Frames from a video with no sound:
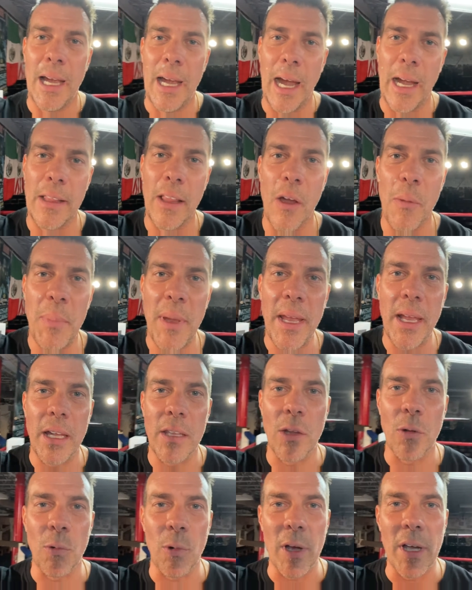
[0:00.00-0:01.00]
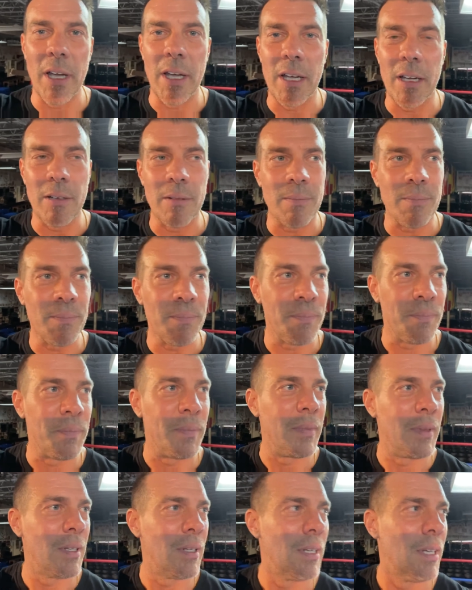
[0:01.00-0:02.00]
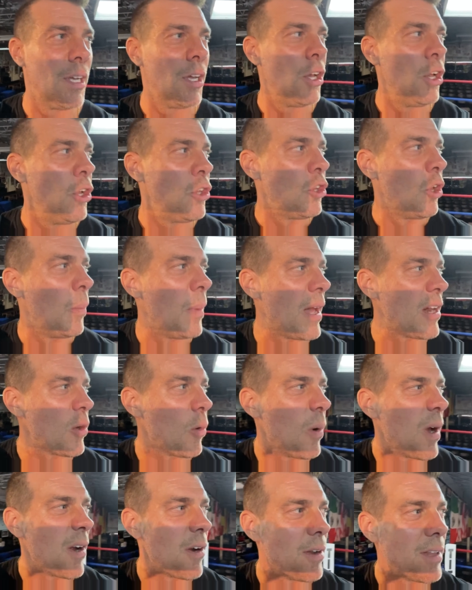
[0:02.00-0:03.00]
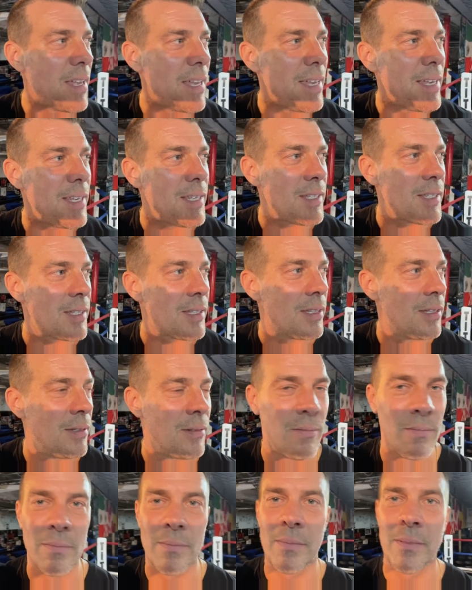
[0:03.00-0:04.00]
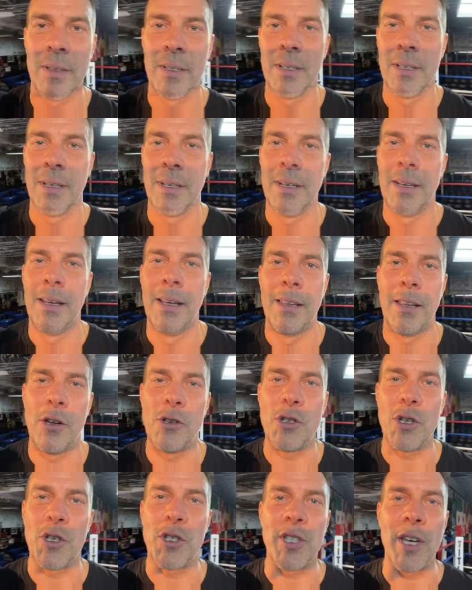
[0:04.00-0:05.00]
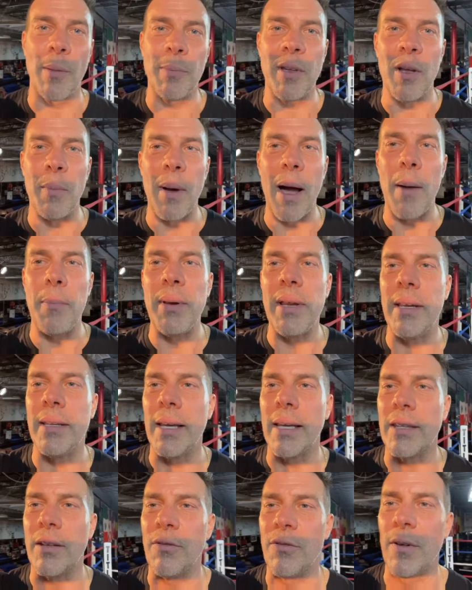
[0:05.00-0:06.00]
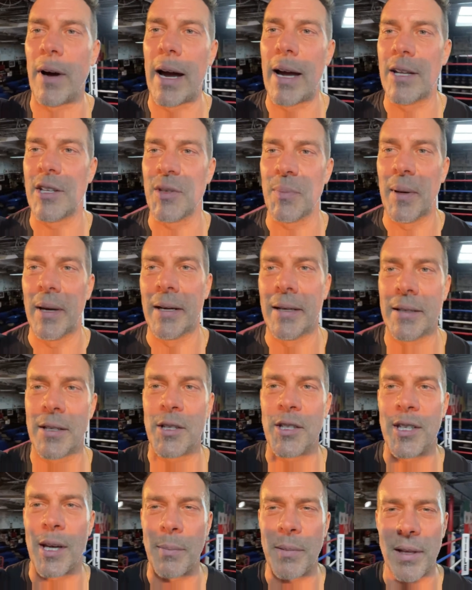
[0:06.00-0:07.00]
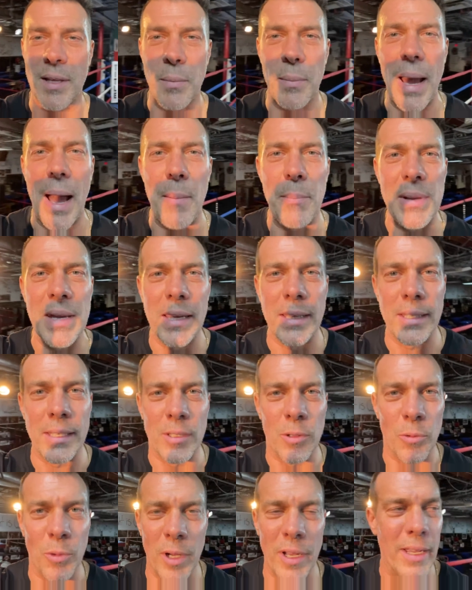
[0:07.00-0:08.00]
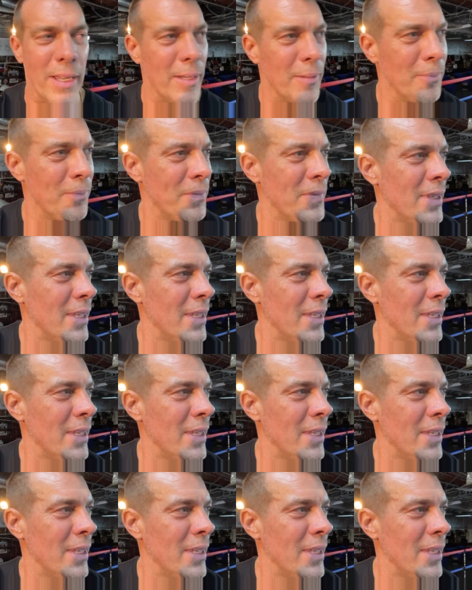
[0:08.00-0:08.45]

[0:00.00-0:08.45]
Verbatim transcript: I love being in the ring. No matter where it is, there's just something about being at the fights, man. There's something about being in the ring.